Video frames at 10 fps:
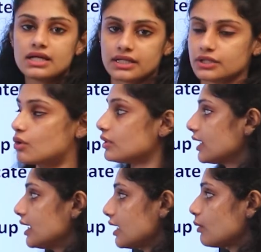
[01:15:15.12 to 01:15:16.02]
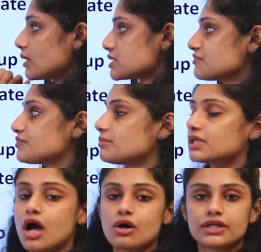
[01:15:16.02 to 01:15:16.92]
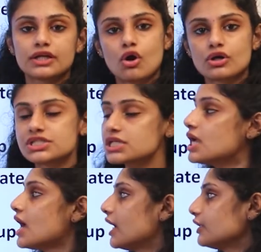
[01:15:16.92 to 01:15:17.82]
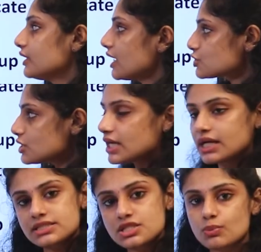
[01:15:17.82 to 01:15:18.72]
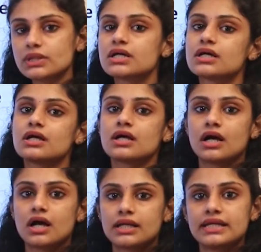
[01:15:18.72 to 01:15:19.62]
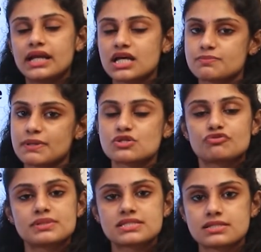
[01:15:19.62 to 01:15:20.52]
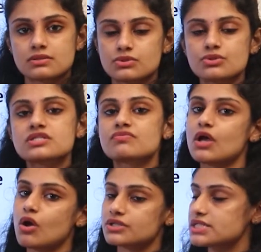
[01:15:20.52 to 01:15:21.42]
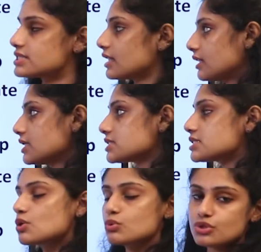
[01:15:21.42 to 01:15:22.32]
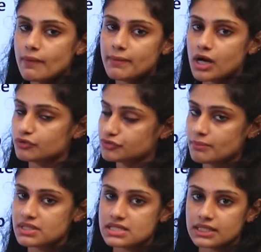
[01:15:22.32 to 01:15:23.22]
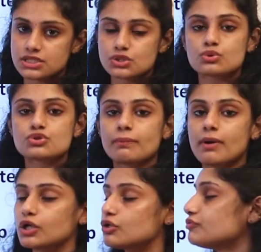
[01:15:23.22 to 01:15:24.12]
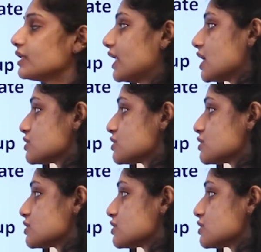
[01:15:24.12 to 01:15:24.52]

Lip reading: correct court? Again a question from accounting and auditing. You can actually connect it with legal aspects of business also, as we already said that it is also a part of Companies Act, is also a part of legal